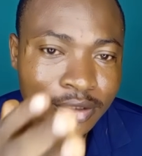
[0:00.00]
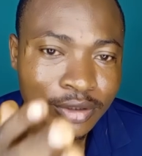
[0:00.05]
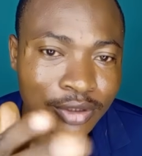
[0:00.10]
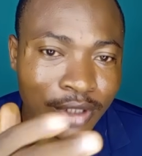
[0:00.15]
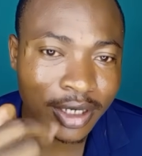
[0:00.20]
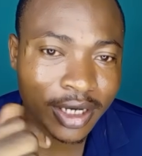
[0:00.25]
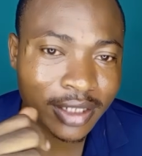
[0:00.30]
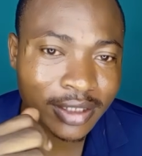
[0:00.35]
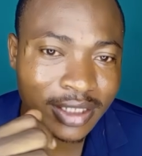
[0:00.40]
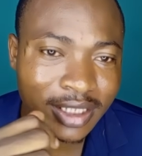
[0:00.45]

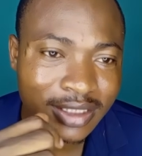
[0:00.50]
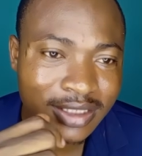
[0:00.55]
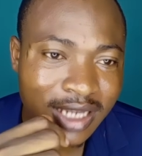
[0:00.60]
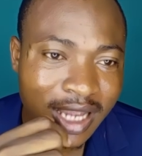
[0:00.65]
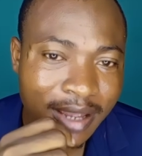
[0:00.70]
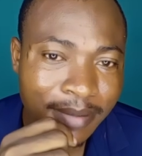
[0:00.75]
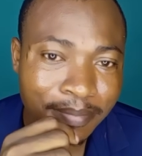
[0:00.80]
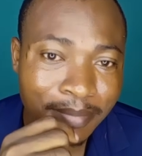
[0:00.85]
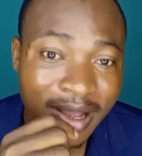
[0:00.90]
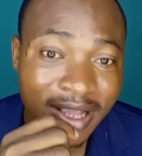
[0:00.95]
During the
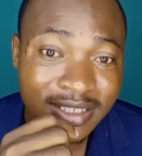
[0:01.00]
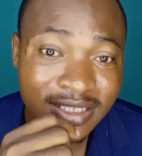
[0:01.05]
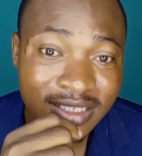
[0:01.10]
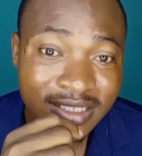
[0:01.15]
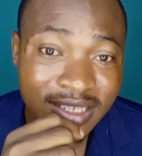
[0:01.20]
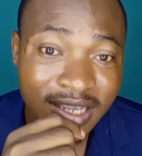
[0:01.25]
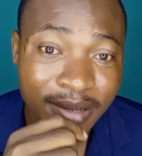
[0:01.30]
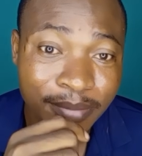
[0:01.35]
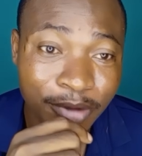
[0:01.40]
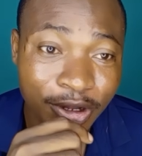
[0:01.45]
time Mazen
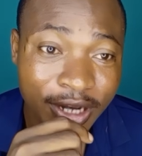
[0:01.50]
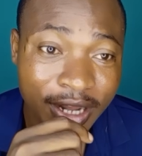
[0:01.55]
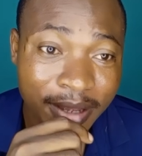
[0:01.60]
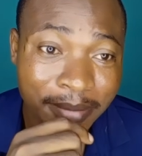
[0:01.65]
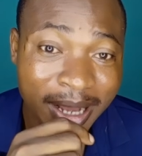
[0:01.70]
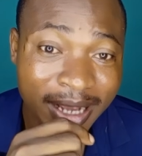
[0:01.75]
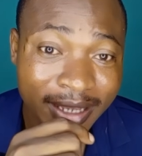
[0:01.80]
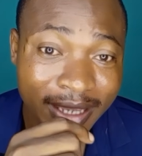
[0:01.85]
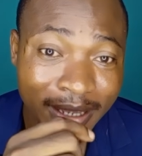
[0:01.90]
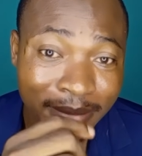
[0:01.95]
Simon
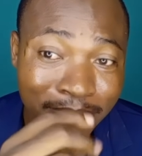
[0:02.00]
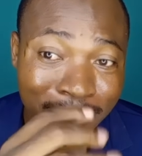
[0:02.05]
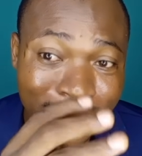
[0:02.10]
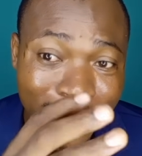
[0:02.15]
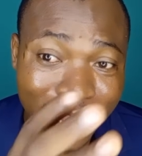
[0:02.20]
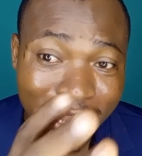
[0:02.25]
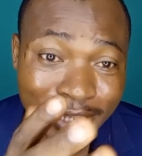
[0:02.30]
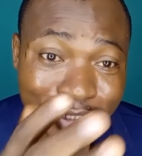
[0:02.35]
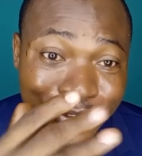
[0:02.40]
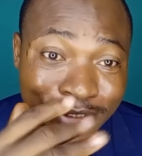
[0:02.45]
Ekpa came,
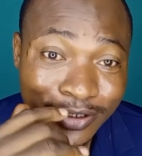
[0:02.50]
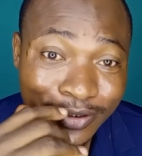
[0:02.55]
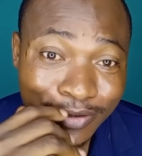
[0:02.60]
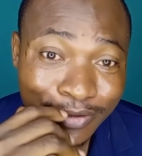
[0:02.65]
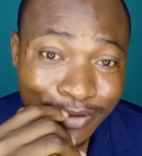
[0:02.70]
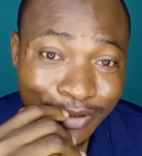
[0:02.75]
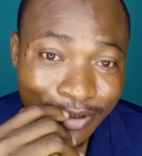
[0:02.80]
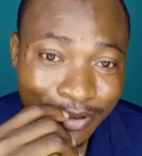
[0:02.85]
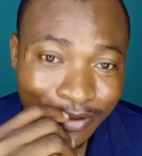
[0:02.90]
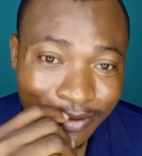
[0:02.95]
I
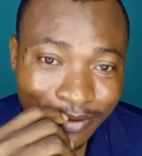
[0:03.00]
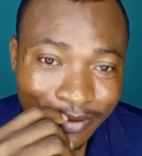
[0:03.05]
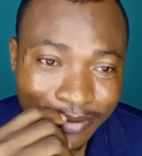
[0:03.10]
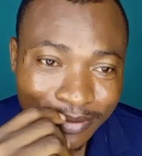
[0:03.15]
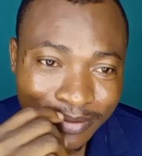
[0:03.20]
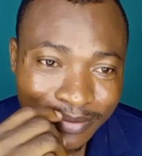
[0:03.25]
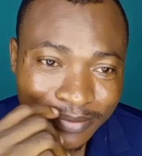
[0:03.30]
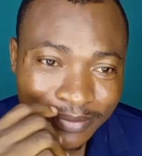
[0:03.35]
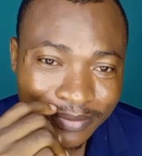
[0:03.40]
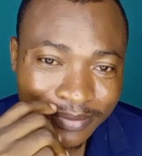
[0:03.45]
told you,
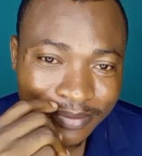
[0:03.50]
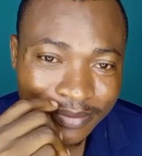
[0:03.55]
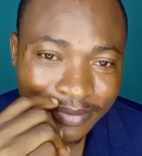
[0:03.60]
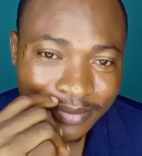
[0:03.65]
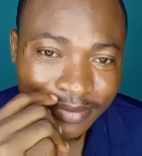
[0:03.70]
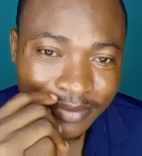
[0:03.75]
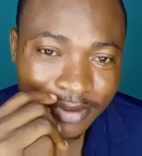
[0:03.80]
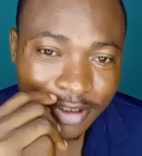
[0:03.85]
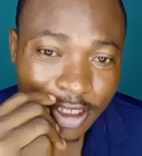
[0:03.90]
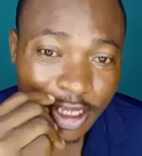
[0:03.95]

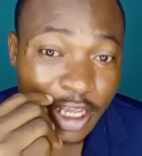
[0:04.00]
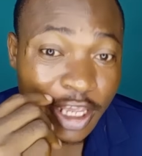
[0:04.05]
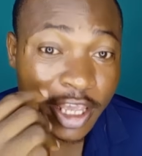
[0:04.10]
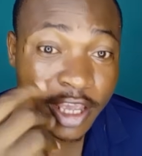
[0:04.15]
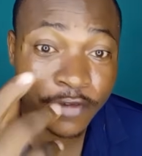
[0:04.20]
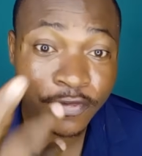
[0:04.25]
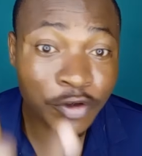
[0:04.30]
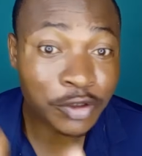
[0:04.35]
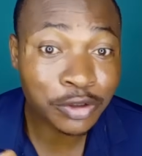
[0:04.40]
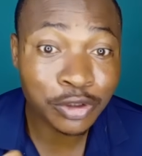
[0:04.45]

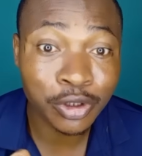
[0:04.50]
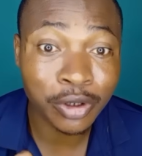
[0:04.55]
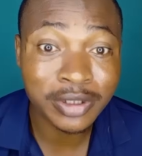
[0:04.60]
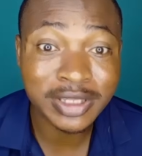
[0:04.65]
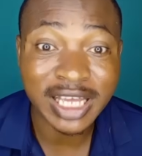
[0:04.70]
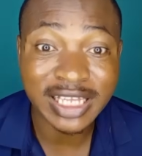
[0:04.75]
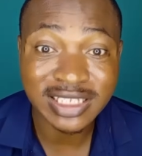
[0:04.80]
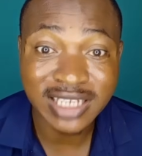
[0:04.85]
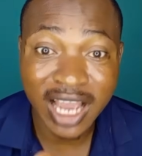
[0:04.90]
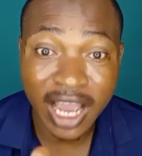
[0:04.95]
even though
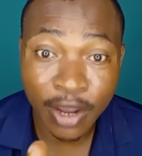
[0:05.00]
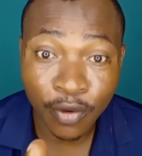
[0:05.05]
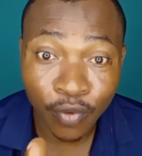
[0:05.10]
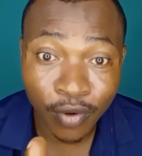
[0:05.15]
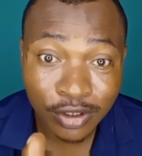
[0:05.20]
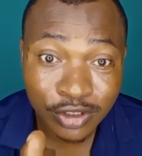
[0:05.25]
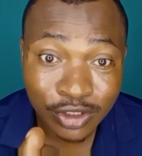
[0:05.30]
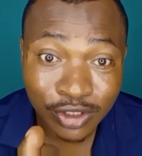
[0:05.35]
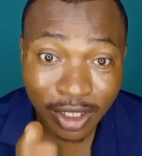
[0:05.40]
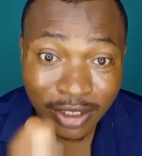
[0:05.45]
that I
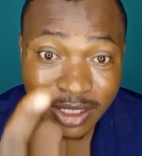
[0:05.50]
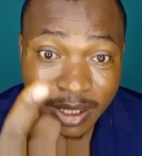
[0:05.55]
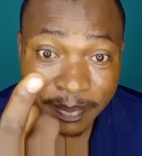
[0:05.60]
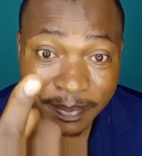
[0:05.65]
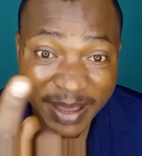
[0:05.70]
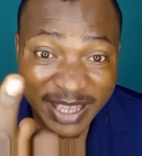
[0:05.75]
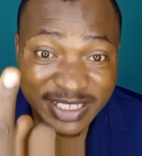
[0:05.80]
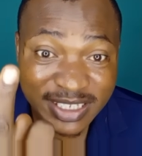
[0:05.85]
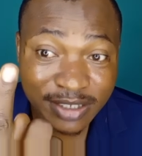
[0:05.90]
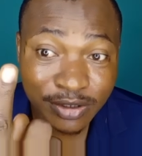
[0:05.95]
was not the
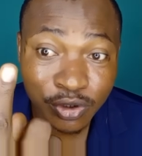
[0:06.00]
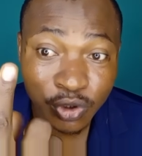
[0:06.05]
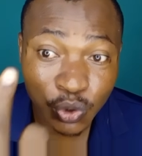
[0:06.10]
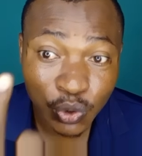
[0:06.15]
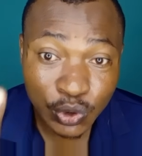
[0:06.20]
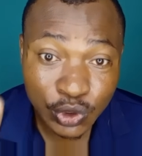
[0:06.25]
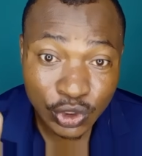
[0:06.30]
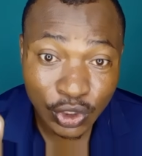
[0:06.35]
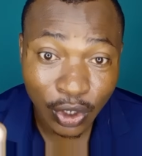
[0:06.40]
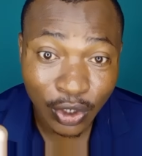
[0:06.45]
person
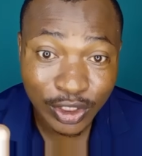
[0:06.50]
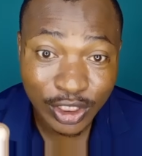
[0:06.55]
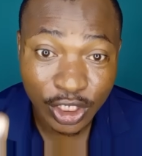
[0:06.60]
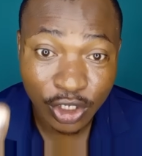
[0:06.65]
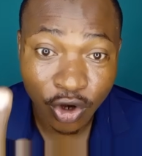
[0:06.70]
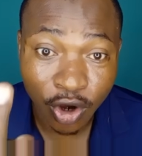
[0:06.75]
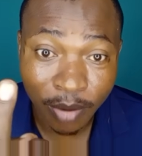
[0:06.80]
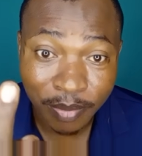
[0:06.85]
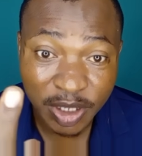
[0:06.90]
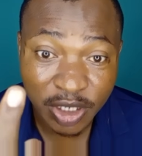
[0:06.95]
who saw the
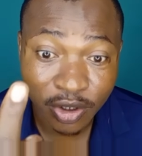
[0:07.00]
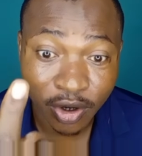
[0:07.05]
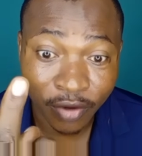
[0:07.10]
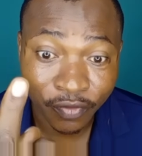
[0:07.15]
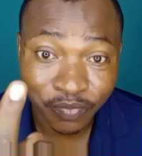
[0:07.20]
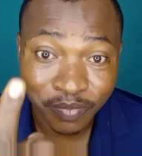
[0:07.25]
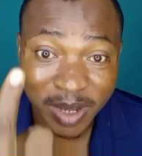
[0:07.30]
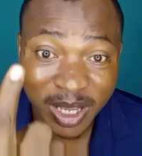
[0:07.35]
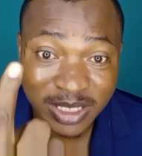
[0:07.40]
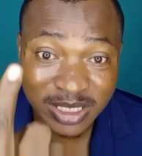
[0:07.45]
coming
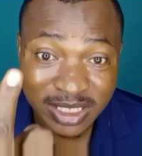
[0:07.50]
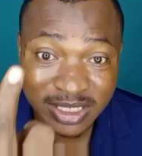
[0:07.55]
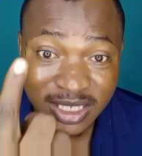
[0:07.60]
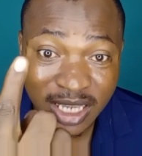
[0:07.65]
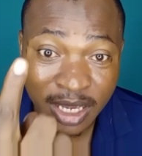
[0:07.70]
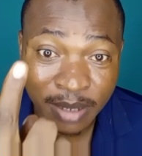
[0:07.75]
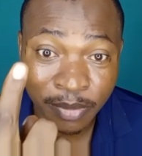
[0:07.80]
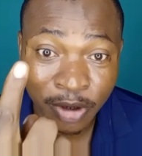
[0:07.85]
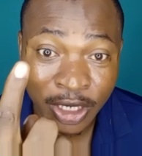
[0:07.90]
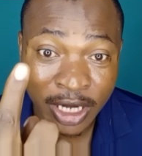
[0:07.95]
of Mazen
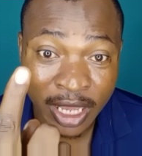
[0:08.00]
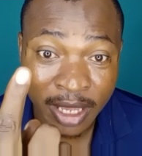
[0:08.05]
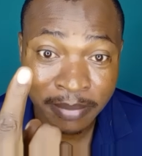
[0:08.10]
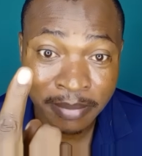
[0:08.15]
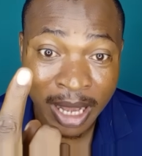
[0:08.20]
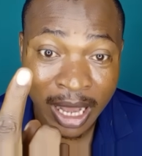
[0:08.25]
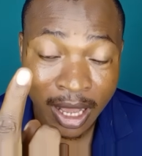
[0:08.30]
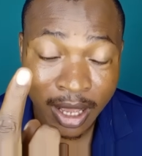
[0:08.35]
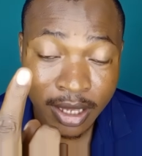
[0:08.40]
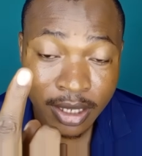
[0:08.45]
Simon
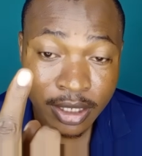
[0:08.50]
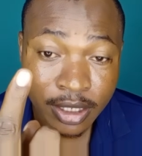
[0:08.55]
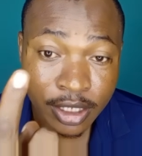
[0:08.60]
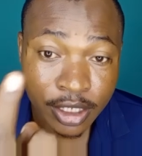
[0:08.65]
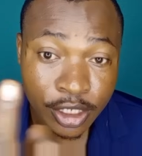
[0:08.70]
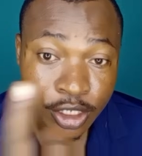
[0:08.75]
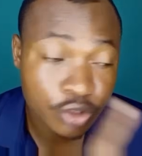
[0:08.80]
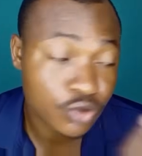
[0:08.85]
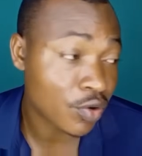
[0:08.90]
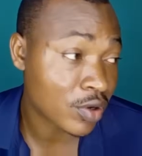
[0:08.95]
Ekpa,
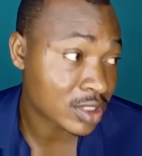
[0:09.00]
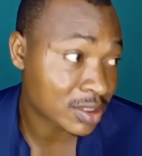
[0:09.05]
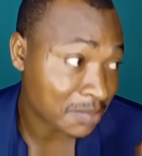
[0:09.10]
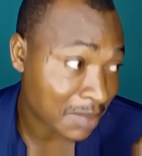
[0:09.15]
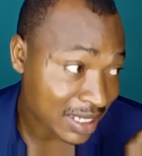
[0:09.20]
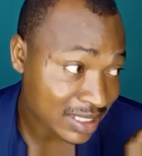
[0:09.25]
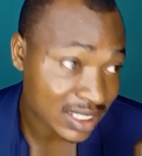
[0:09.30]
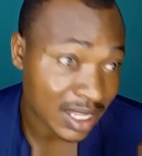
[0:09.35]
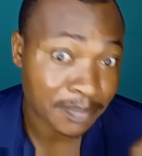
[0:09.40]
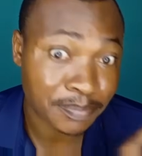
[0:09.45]
it was
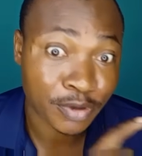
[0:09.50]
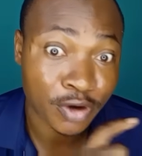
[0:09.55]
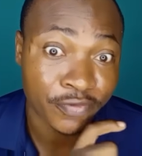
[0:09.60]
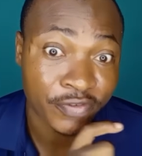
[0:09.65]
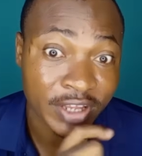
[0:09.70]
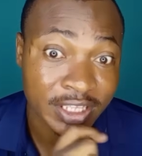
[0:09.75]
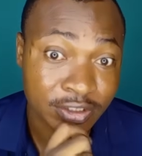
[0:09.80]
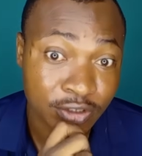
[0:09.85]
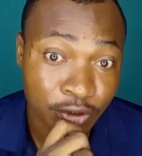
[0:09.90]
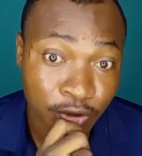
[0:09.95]
Master
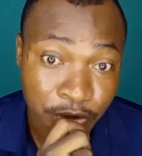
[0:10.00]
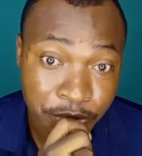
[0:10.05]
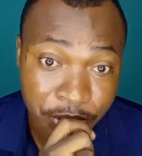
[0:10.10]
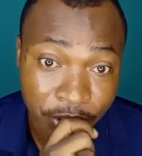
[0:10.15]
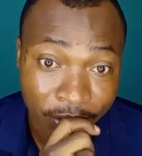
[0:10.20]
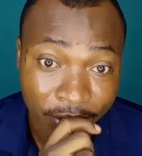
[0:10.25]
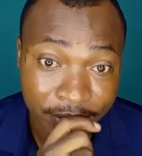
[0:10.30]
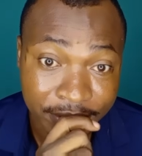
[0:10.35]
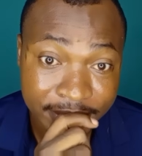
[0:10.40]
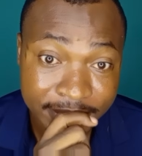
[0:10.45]
Prophet who
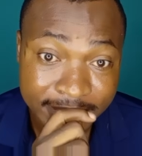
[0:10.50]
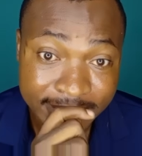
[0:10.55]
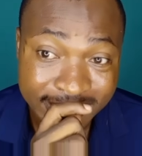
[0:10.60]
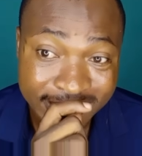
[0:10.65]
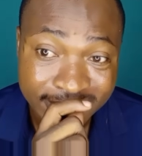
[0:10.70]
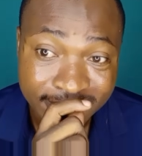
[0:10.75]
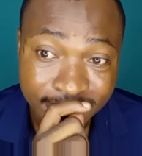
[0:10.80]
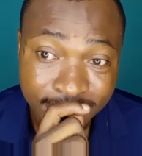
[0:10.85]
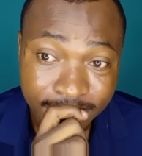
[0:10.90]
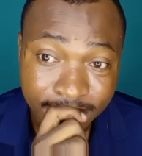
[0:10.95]
saw
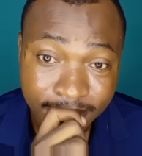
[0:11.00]
it.